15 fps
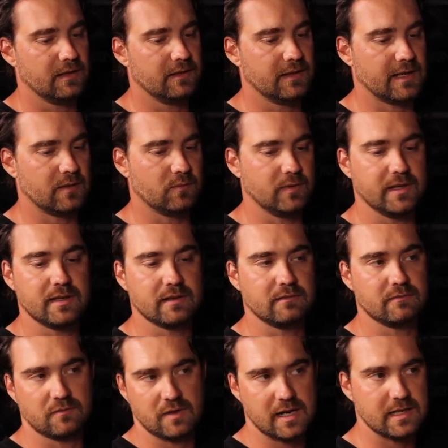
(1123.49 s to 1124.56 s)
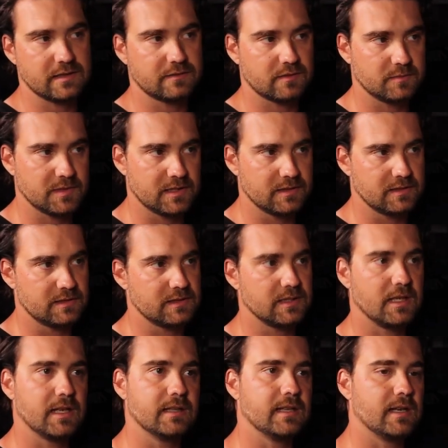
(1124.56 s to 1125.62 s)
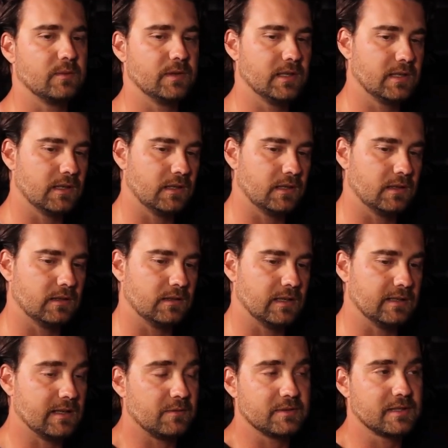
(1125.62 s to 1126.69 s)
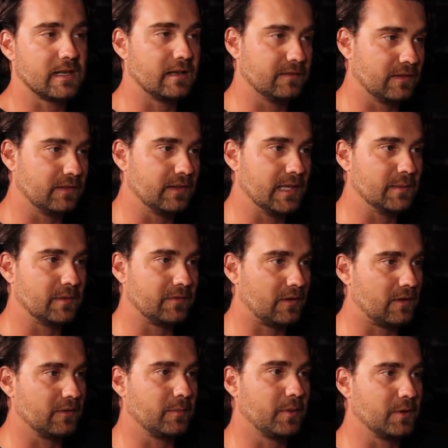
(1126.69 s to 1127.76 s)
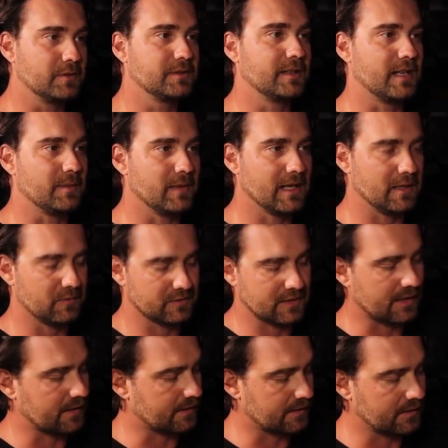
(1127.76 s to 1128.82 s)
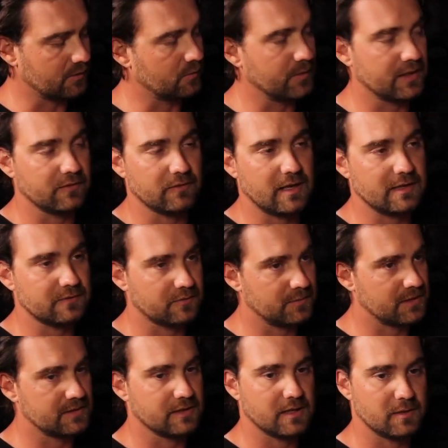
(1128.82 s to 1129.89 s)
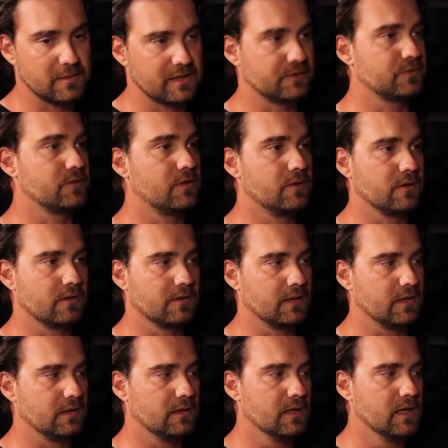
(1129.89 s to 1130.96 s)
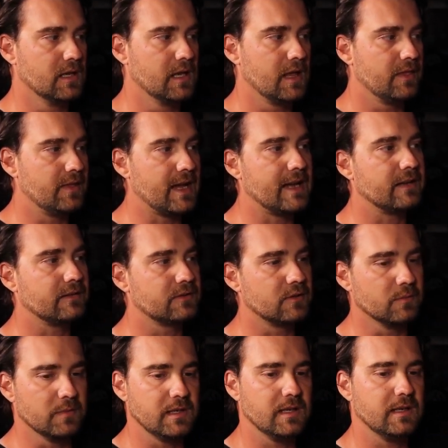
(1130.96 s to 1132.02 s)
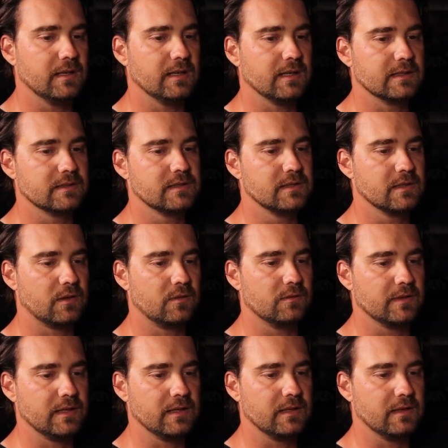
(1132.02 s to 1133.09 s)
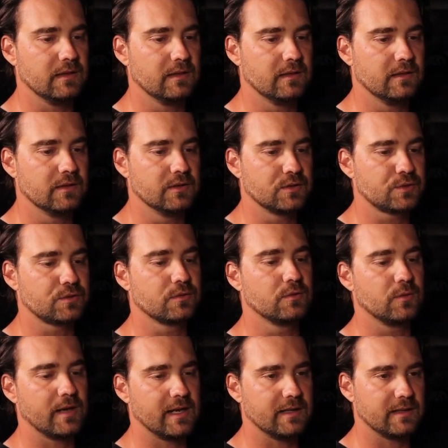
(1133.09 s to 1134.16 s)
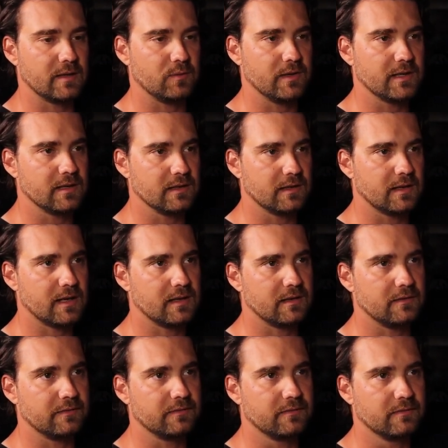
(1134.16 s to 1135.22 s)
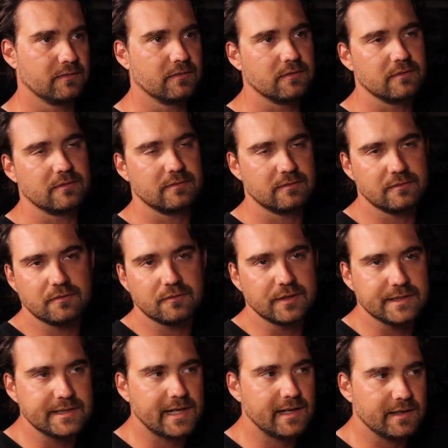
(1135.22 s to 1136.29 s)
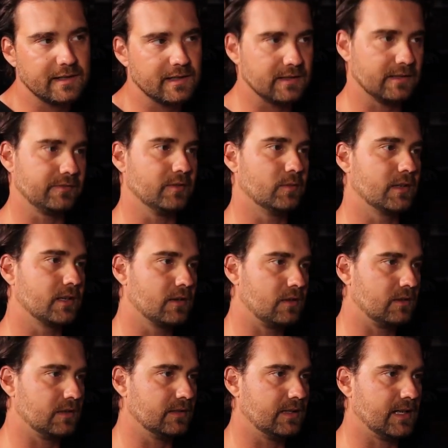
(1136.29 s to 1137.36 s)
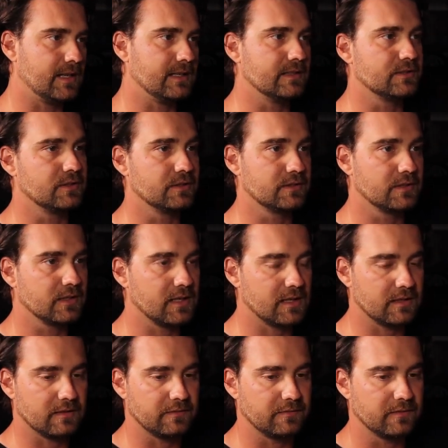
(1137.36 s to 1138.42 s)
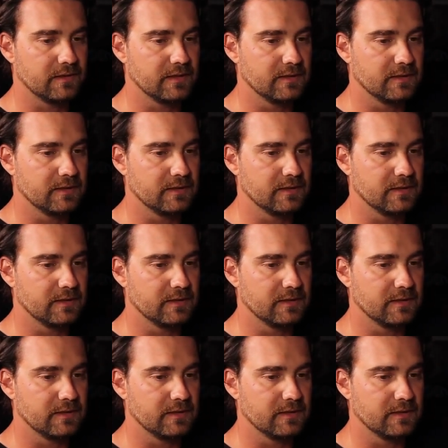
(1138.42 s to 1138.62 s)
that we can rise from this, and that we can, and that was kind of the theme of all the posts that I made, was that we can rise from this and come out stronger. And that to me is the only true way that we can kind of retaliate, if you want to call it that, is just to kind of